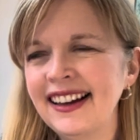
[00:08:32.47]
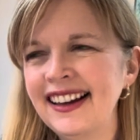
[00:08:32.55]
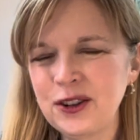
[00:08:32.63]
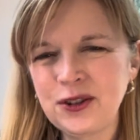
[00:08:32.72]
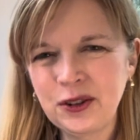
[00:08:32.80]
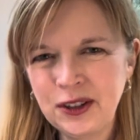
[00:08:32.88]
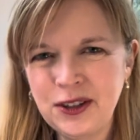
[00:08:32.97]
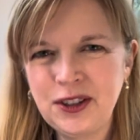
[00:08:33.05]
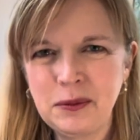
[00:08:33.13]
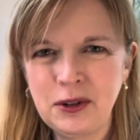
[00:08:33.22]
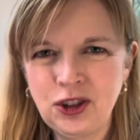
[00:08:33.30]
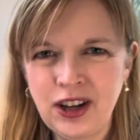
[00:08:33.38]
there's only
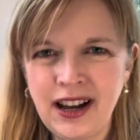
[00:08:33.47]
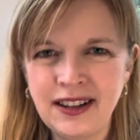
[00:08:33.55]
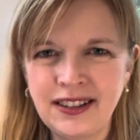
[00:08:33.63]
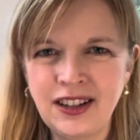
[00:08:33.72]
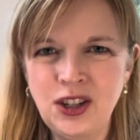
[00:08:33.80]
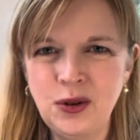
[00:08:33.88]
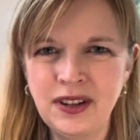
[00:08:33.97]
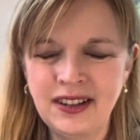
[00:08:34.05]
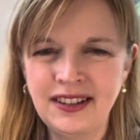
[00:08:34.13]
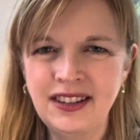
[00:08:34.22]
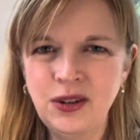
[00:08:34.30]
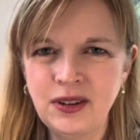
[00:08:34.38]
so much content
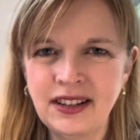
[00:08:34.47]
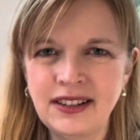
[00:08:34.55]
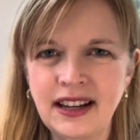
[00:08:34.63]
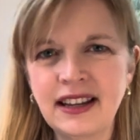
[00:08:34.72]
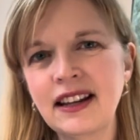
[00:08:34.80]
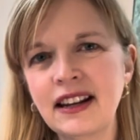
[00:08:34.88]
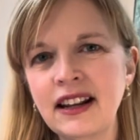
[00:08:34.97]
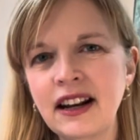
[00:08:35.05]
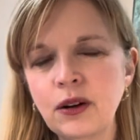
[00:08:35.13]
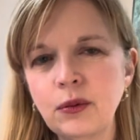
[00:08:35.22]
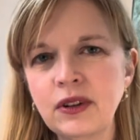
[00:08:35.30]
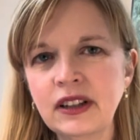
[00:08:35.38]
you can take in, and
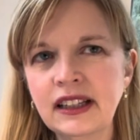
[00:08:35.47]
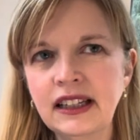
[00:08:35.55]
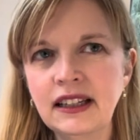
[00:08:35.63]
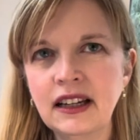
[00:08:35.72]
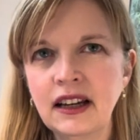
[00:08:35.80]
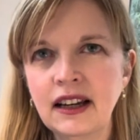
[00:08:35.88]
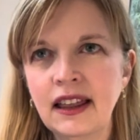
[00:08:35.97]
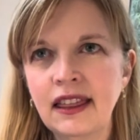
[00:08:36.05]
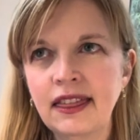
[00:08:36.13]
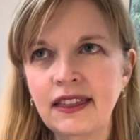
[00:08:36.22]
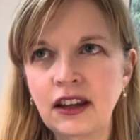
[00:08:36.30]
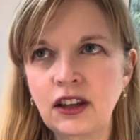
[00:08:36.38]
I really
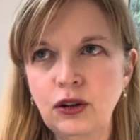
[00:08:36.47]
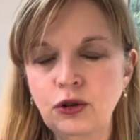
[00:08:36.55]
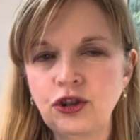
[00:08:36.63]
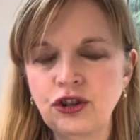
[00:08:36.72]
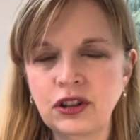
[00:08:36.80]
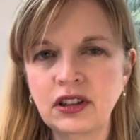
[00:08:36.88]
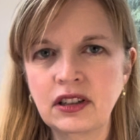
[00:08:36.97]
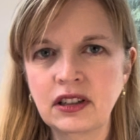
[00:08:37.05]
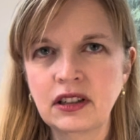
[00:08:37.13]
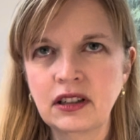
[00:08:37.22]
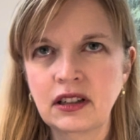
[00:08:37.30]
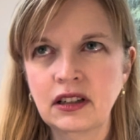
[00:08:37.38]
think you should
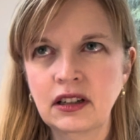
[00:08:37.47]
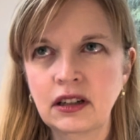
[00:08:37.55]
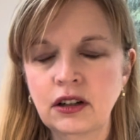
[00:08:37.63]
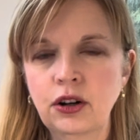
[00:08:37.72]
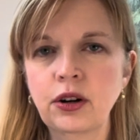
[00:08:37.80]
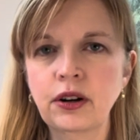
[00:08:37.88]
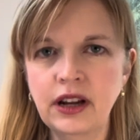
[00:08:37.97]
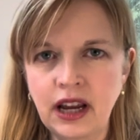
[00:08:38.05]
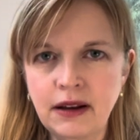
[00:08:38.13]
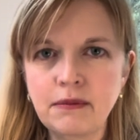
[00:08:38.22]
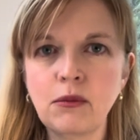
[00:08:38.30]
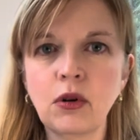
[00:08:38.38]

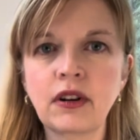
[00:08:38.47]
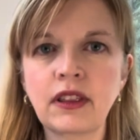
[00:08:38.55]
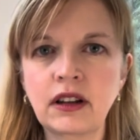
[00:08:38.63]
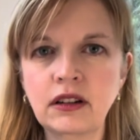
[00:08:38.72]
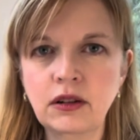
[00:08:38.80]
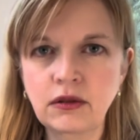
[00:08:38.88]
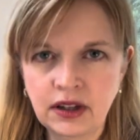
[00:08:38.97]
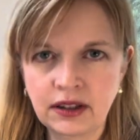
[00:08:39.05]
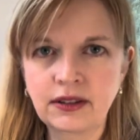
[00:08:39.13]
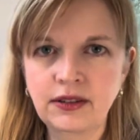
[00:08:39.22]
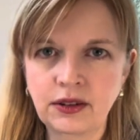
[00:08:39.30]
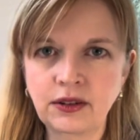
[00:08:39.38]
create more than you
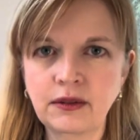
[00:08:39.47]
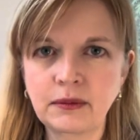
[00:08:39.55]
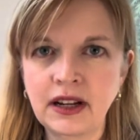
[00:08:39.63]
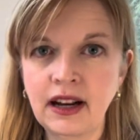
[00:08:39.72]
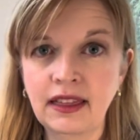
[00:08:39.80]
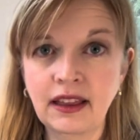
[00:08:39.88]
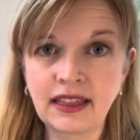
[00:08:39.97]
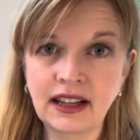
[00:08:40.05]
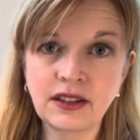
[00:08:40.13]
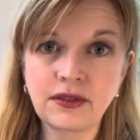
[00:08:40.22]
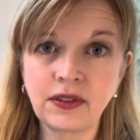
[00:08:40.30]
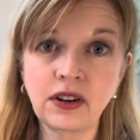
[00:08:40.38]
consume. And I think
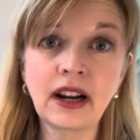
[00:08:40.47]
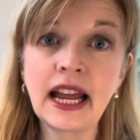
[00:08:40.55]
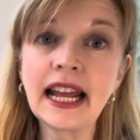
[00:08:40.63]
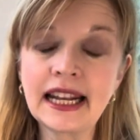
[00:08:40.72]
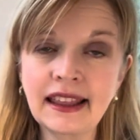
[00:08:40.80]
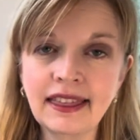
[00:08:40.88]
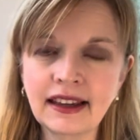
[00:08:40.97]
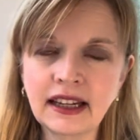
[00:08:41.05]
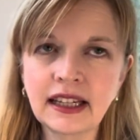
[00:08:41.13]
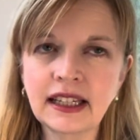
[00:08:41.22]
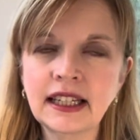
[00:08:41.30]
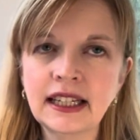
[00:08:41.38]
that's for
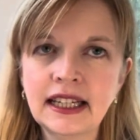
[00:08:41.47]
anything,